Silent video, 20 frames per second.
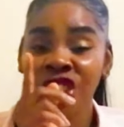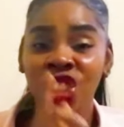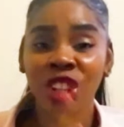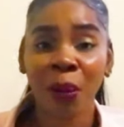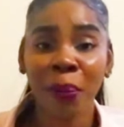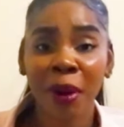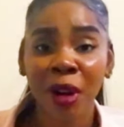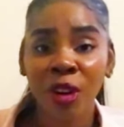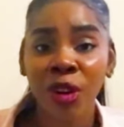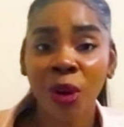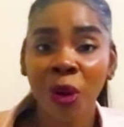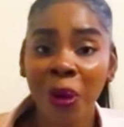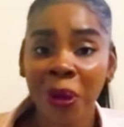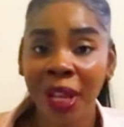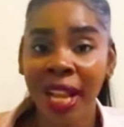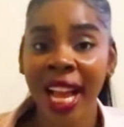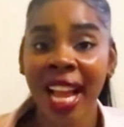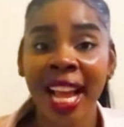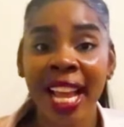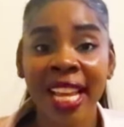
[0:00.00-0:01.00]
Shop
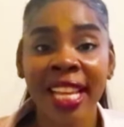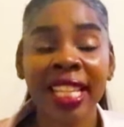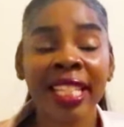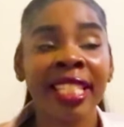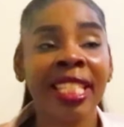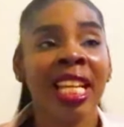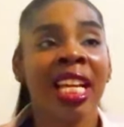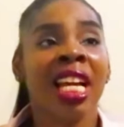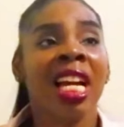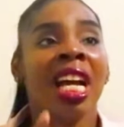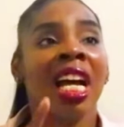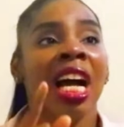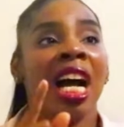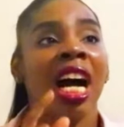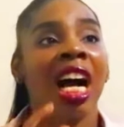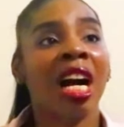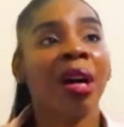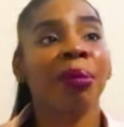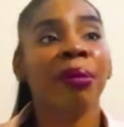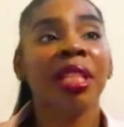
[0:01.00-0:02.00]
around guys.
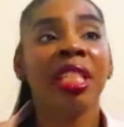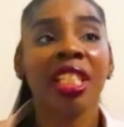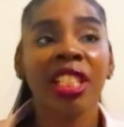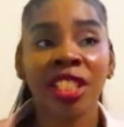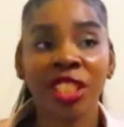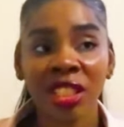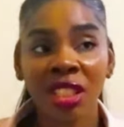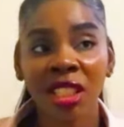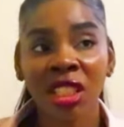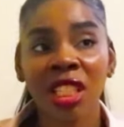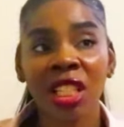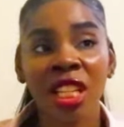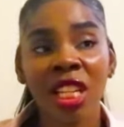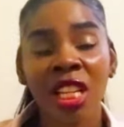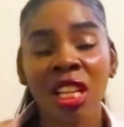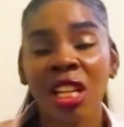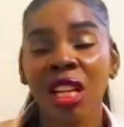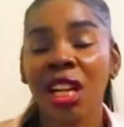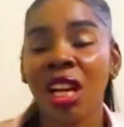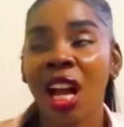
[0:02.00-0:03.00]

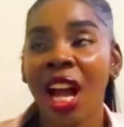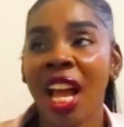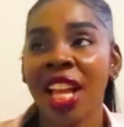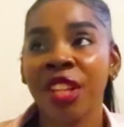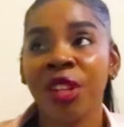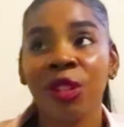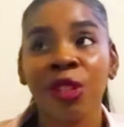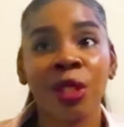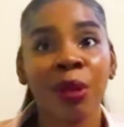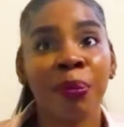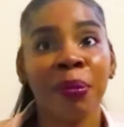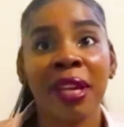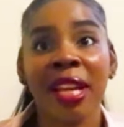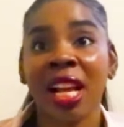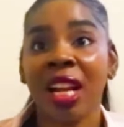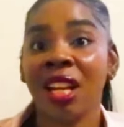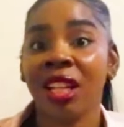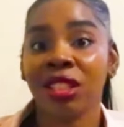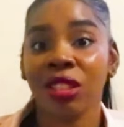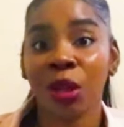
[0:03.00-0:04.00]
Initially I used to pay
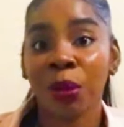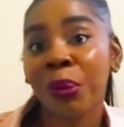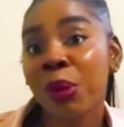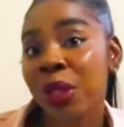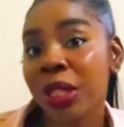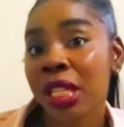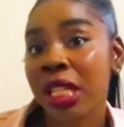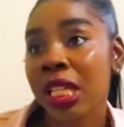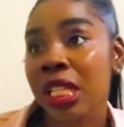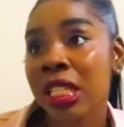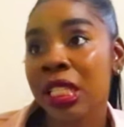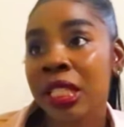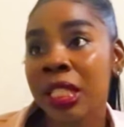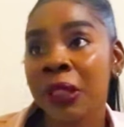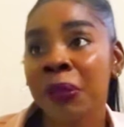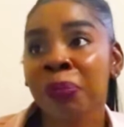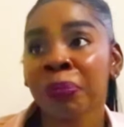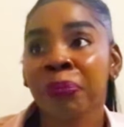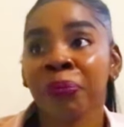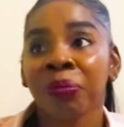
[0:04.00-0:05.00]
a lot of monies
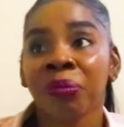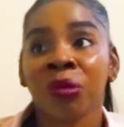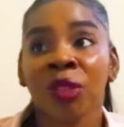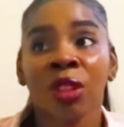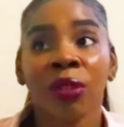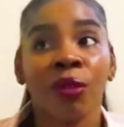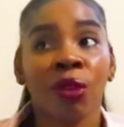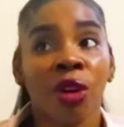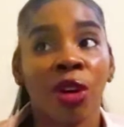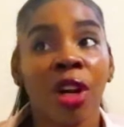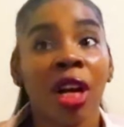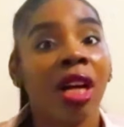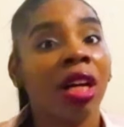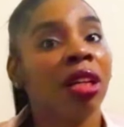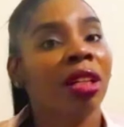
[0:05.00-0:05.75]
for